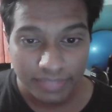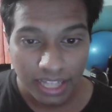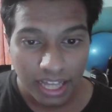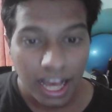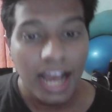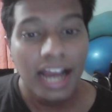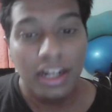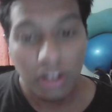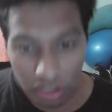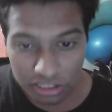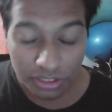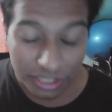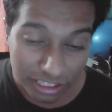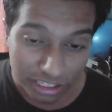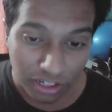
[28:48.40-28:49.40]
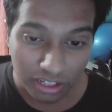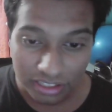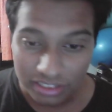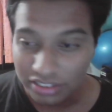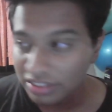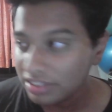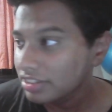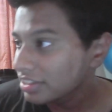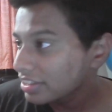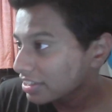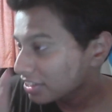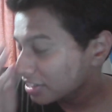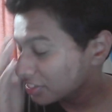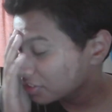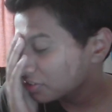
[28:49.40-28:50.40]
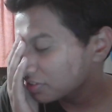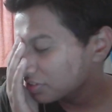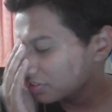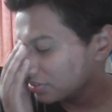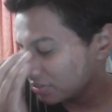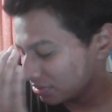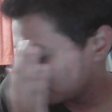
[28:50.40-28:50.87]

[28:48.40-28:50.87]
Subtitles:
and also his daughter. So